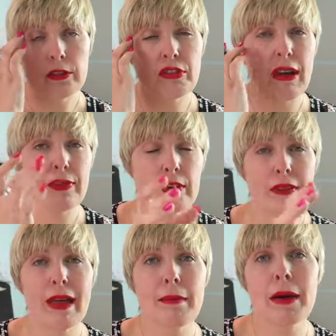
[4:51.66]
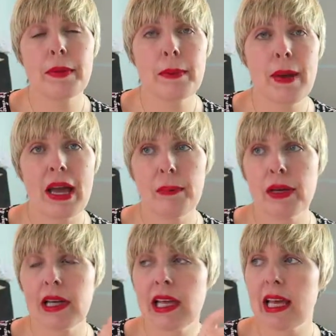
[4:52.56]
traffic. So that might be a pay
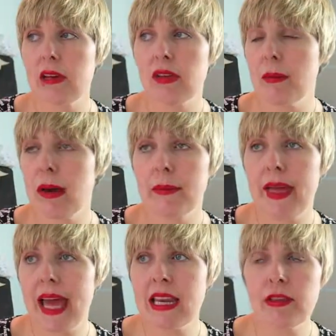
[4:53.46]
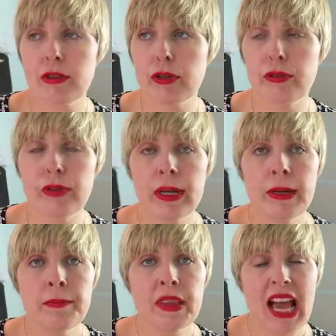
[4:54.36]
per click, or it might be any sort of
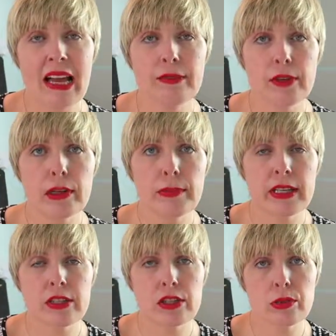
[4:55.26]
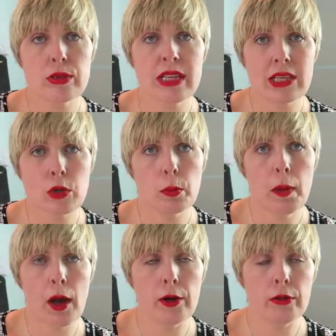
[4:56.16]
advert, but it's just within your
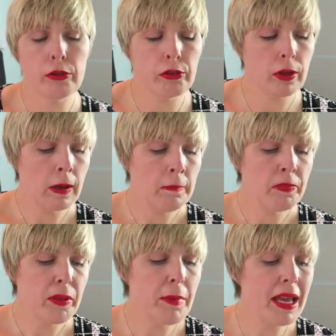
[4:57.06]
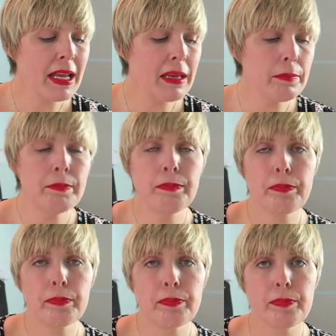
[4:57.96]
post. The main
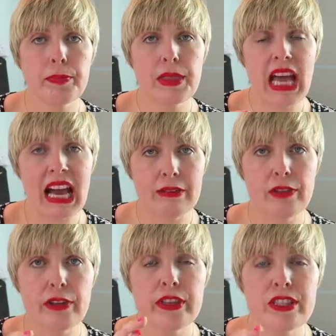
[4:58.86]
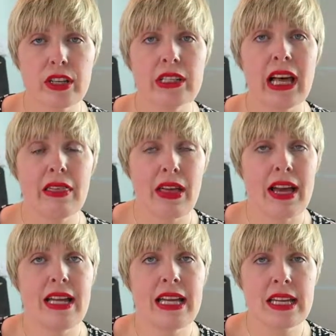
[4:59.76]
advert that's done like
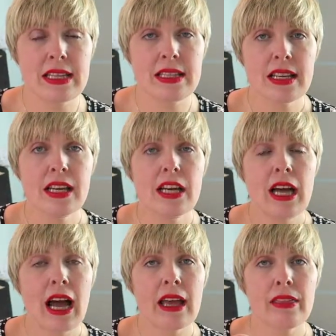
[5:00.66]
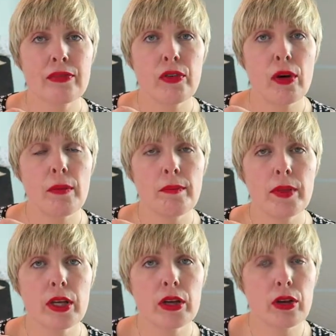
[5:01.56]
that is either from
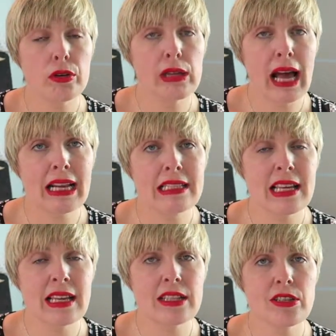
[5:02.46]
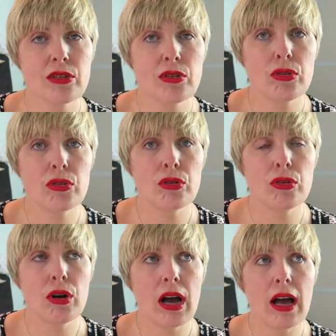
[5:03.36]
Google AdSense or